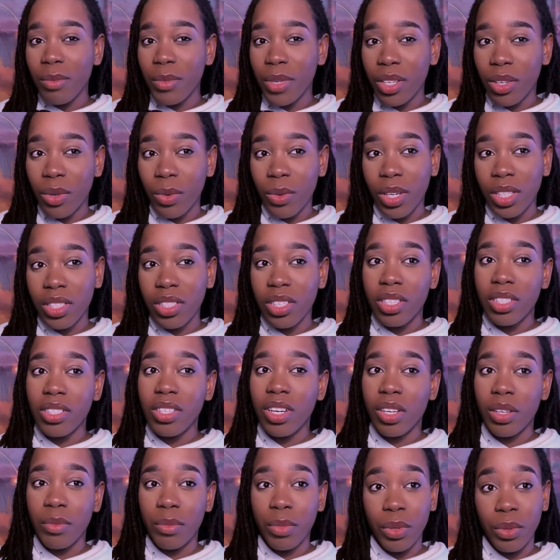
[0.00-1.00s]
in the
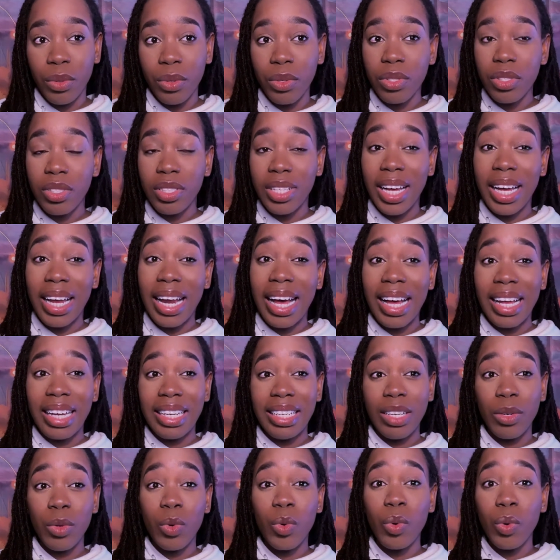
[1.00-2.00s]
Washington Post that had the
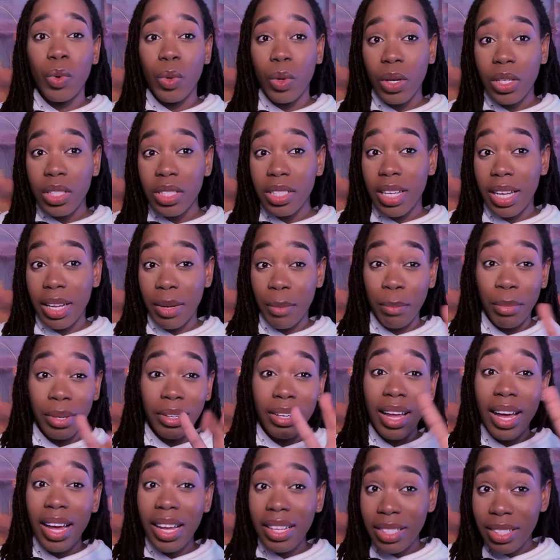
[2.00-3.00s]
quote
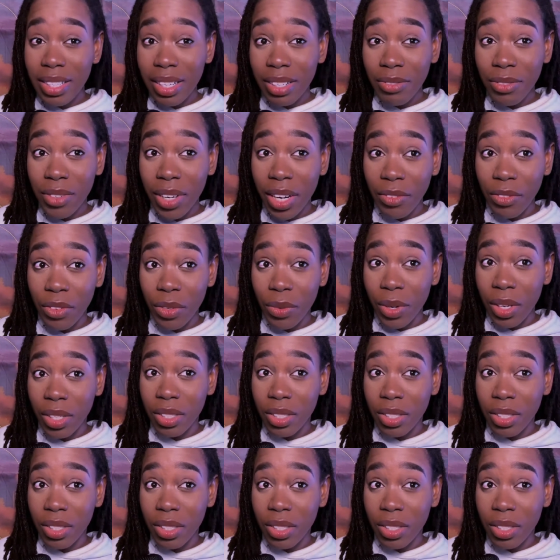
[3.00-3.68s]
plastered for everyone